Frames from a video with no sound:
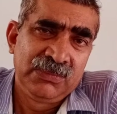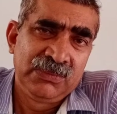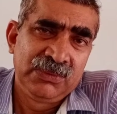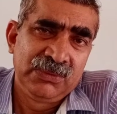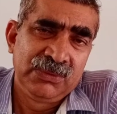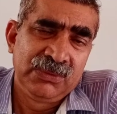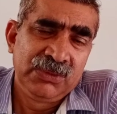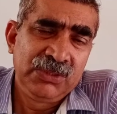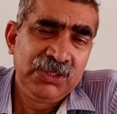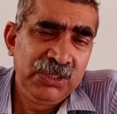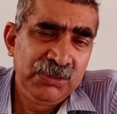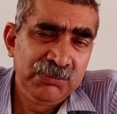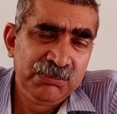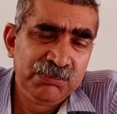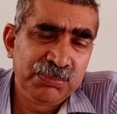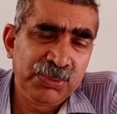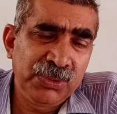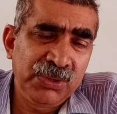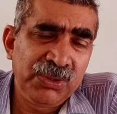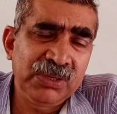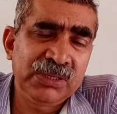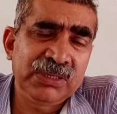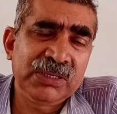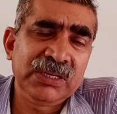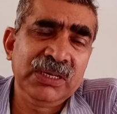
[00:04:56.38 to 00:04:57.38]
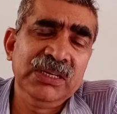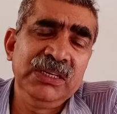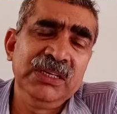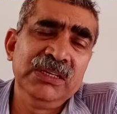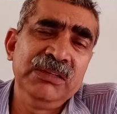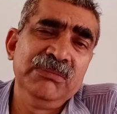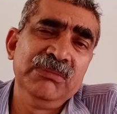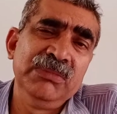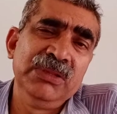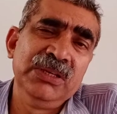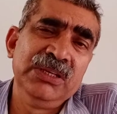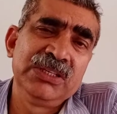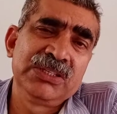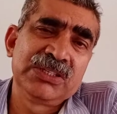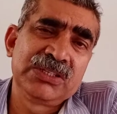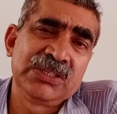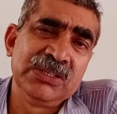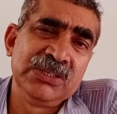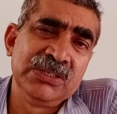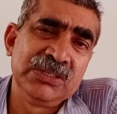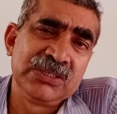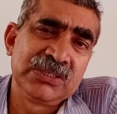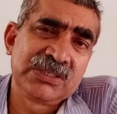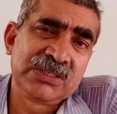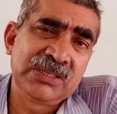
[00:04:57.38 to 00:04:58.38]
The important
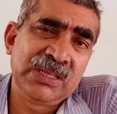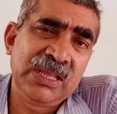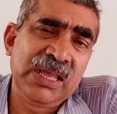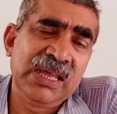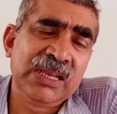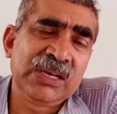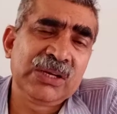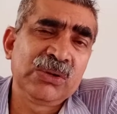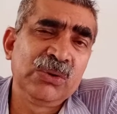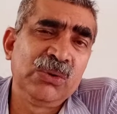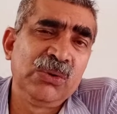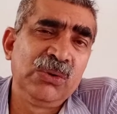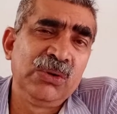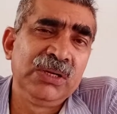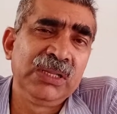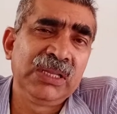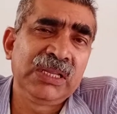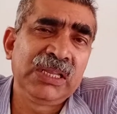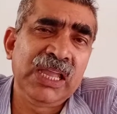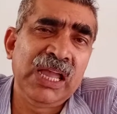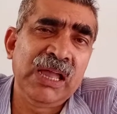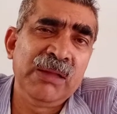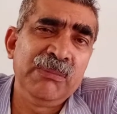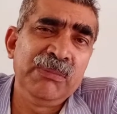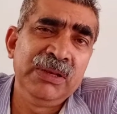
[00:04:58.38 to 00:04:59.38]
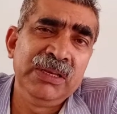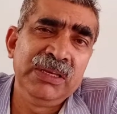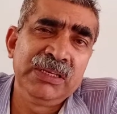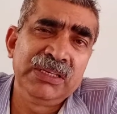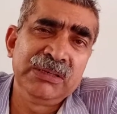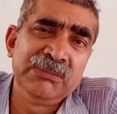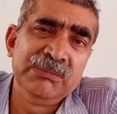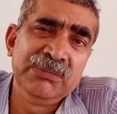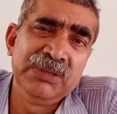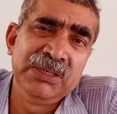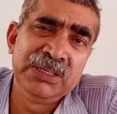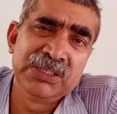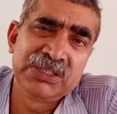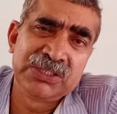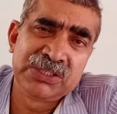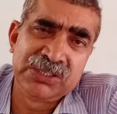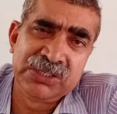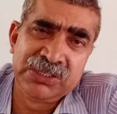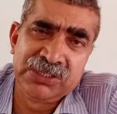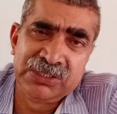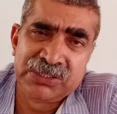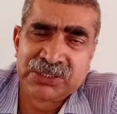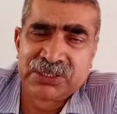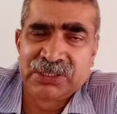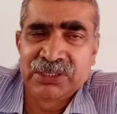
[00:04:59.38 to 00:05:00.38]
ministers are called cabinet
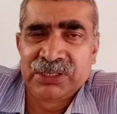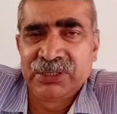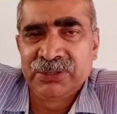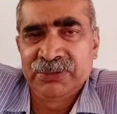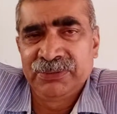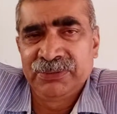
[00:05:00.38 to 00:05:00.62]
ministers.